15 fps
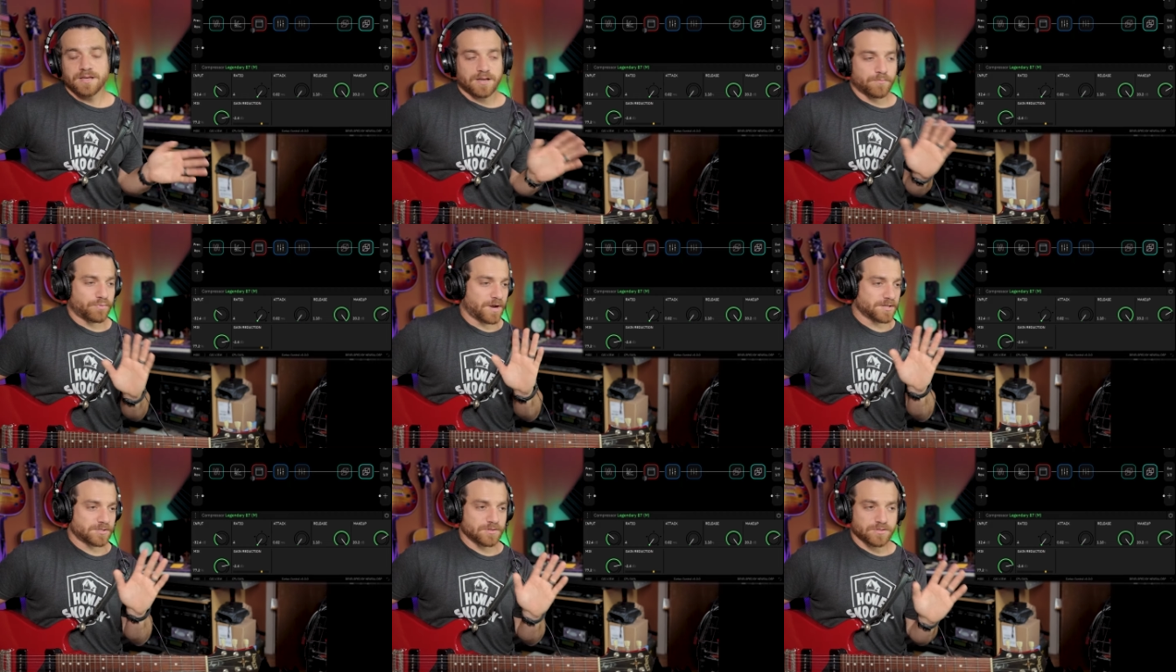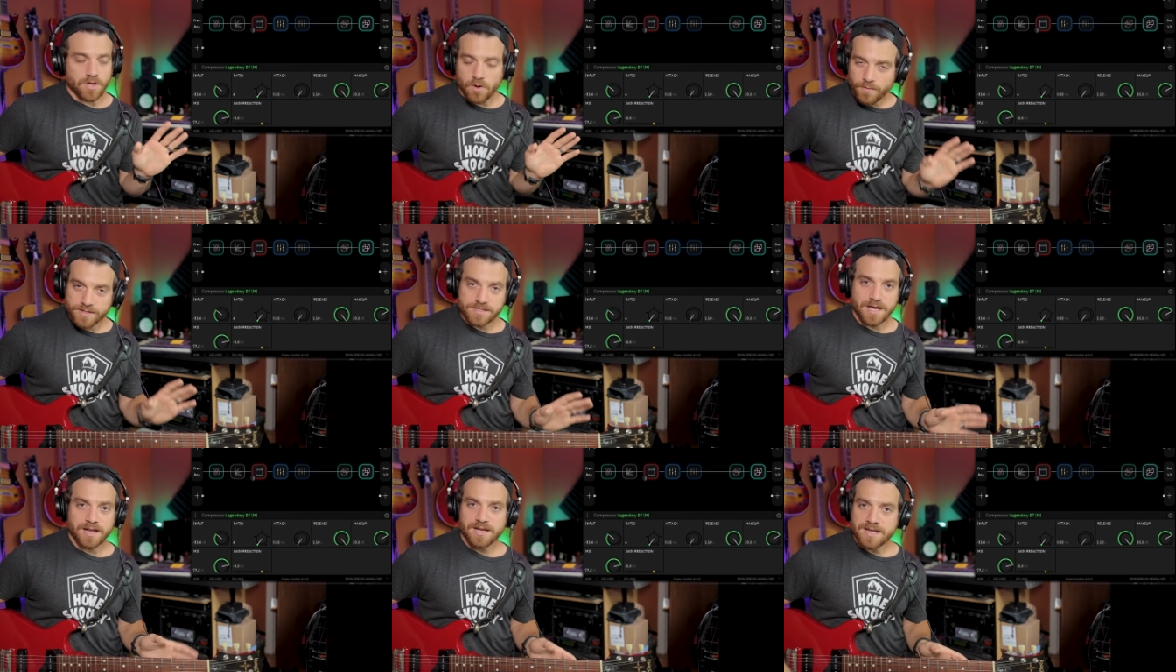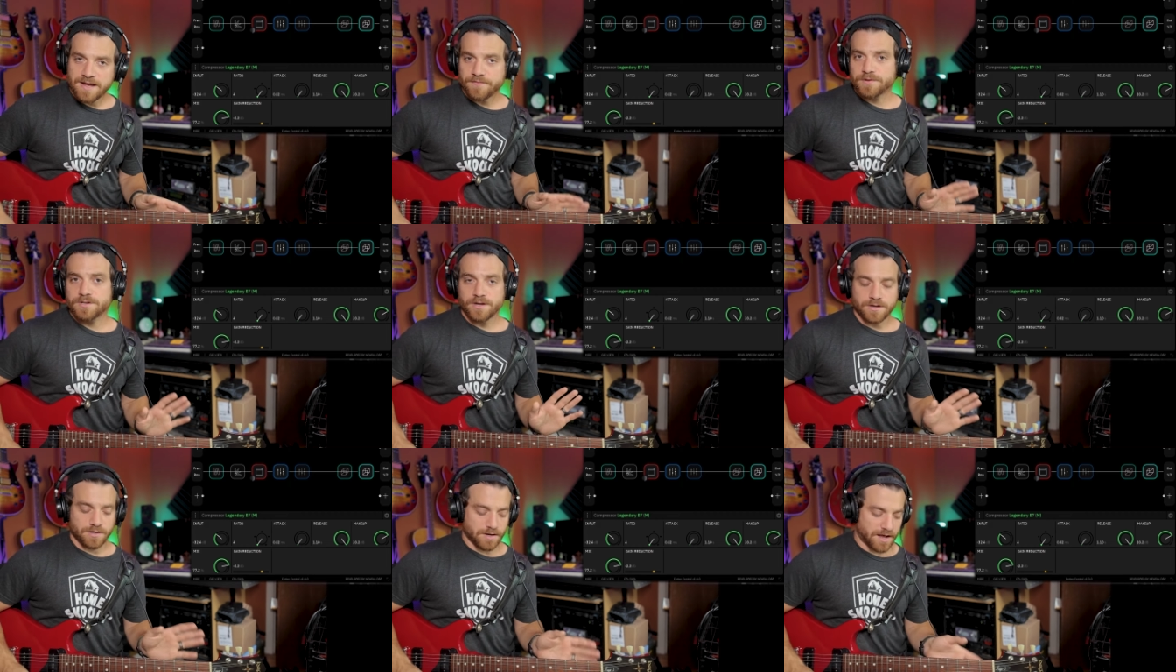The compressor is always on. I never
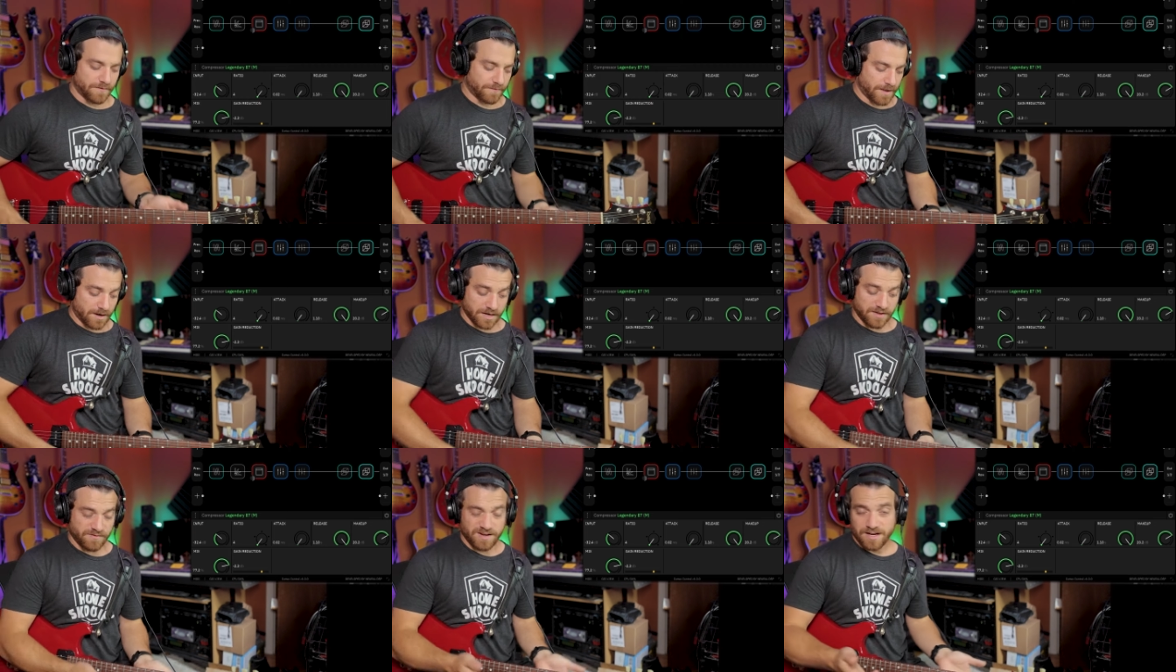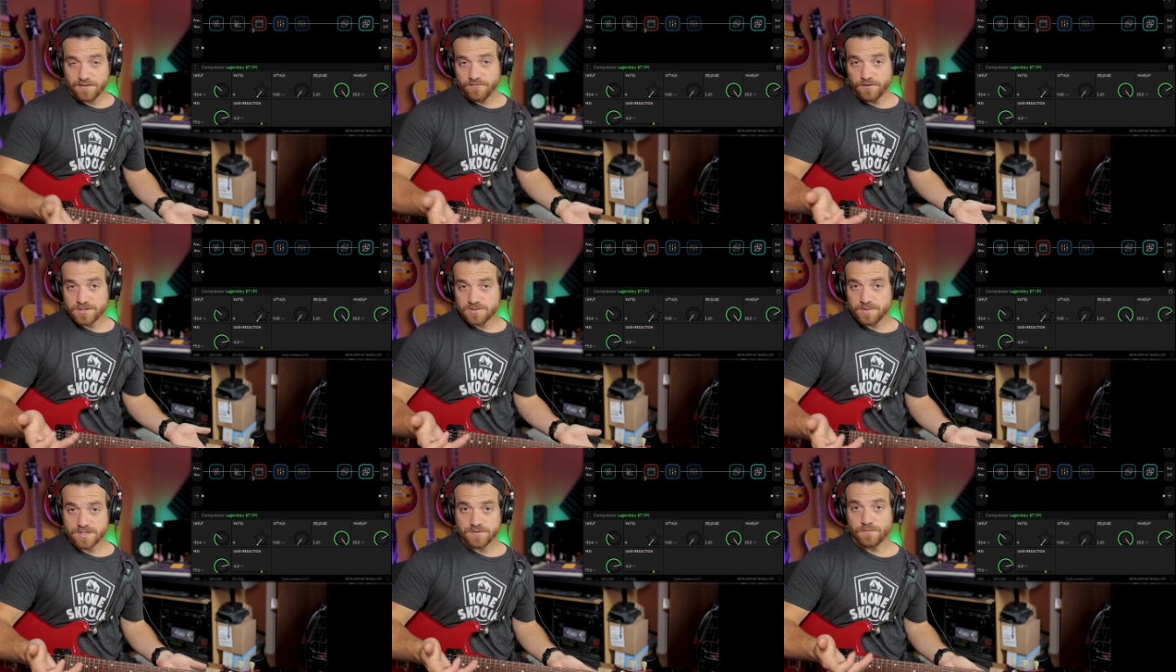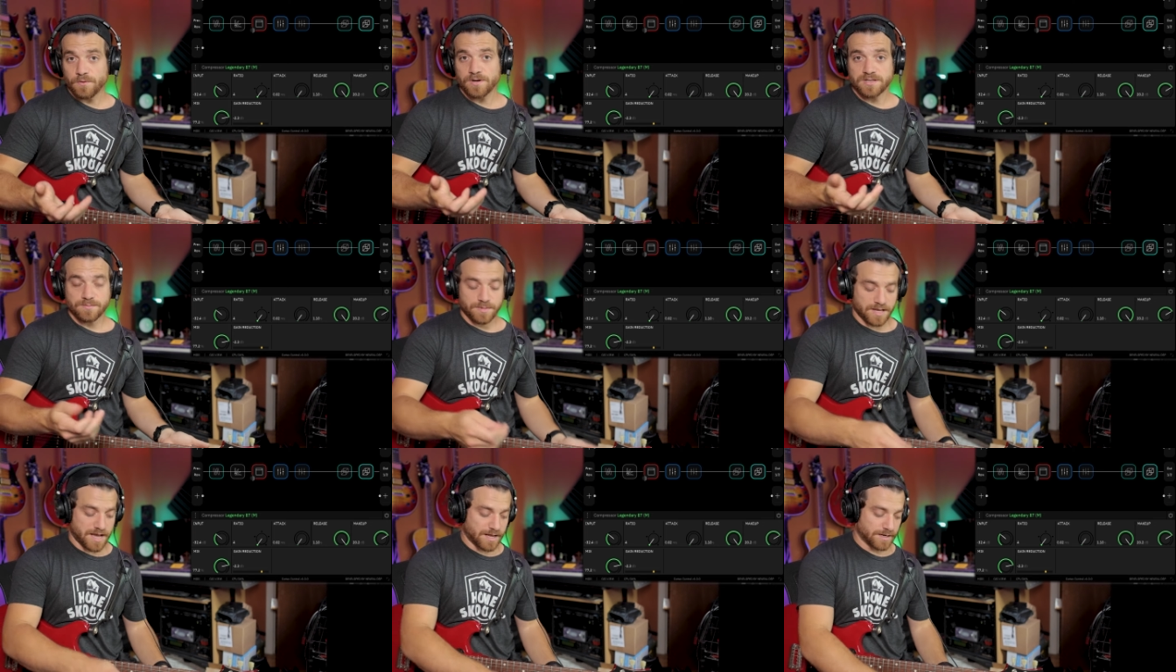turn it off. I don't even need a foot switch for it, to
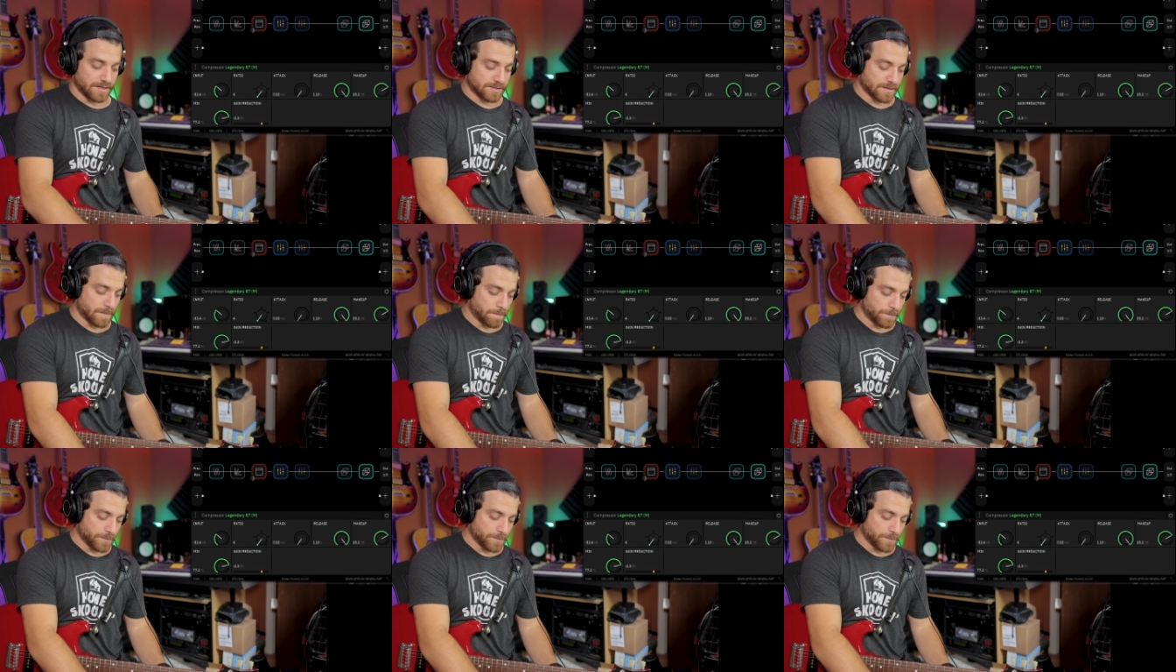be honest.